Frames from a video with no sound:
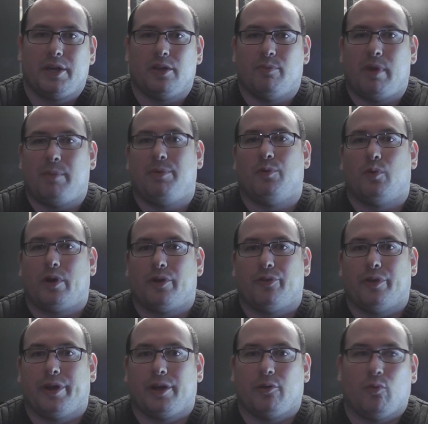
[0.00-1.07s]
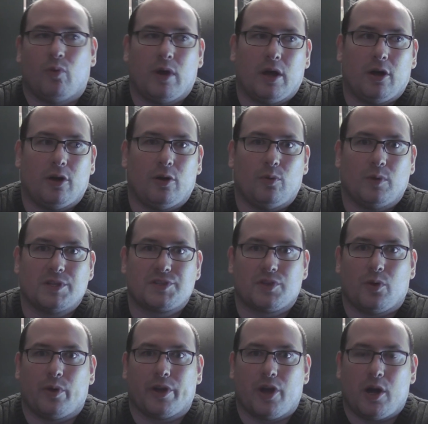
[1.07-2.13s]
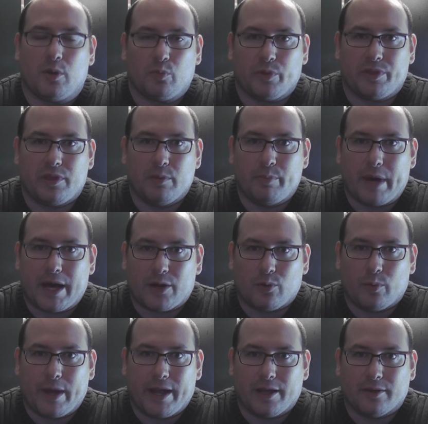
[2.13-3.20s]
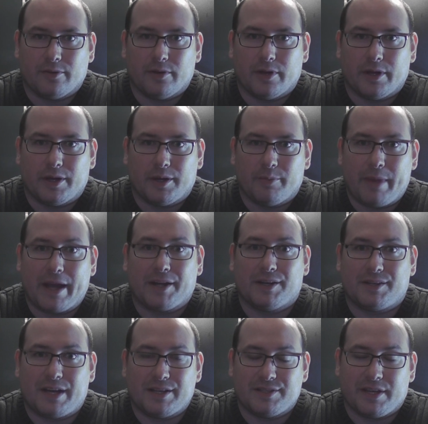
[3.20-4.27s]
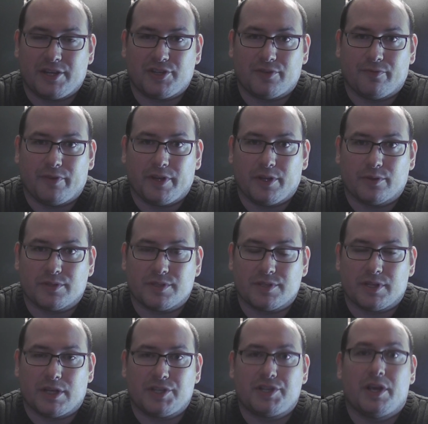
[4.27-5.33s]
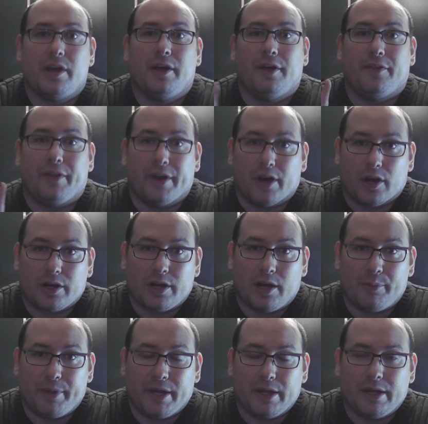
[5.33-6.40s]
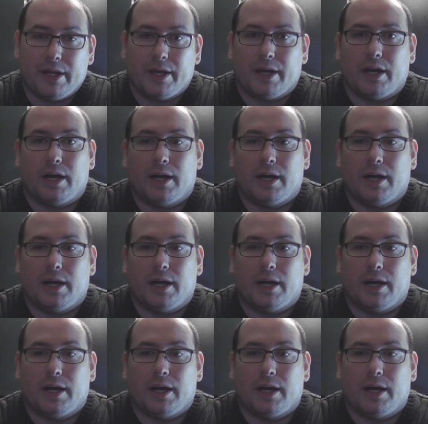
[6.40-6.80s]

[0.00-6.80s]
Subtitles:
you may be wondering, well, what's going on with the Battle Wagon magnetization videos and such. They are coming.